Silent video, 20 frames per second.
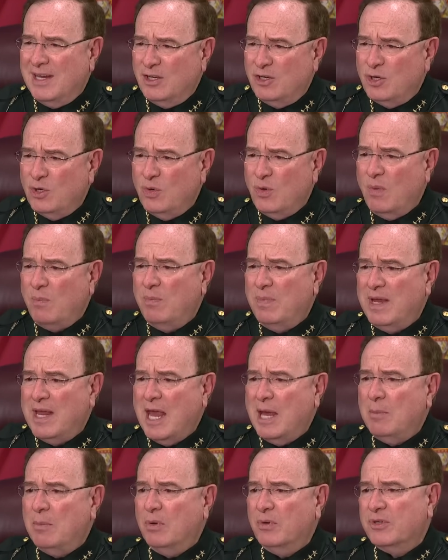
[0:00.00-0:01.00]
to be
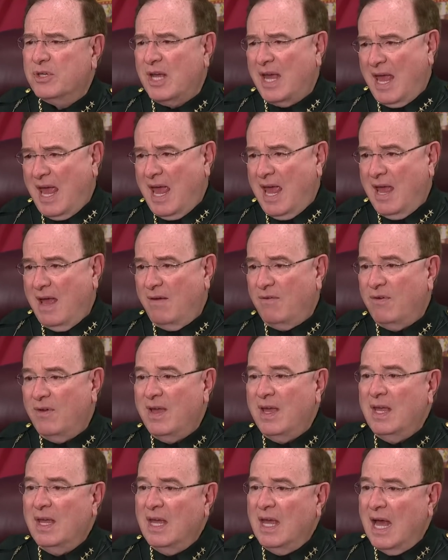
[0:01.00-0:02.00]
able to have
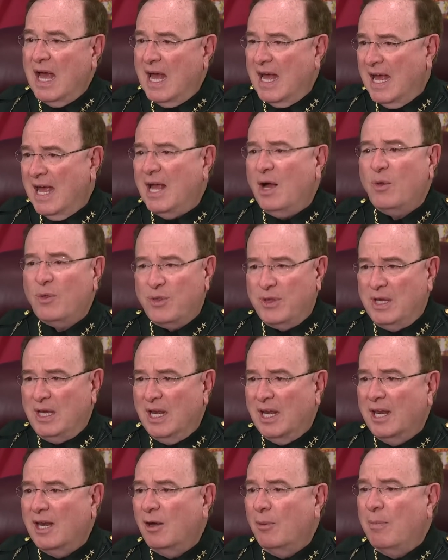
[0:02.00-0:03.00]
a healthy
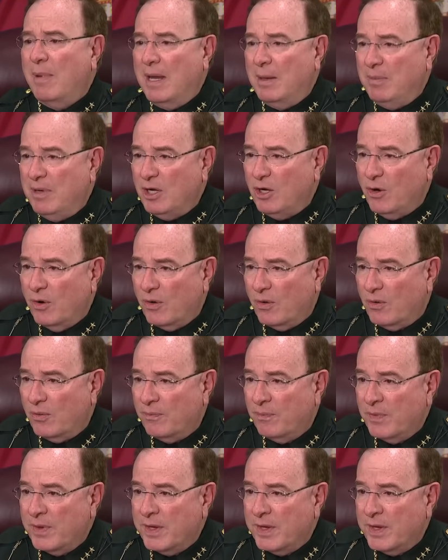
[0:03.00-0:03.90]
little baby girl.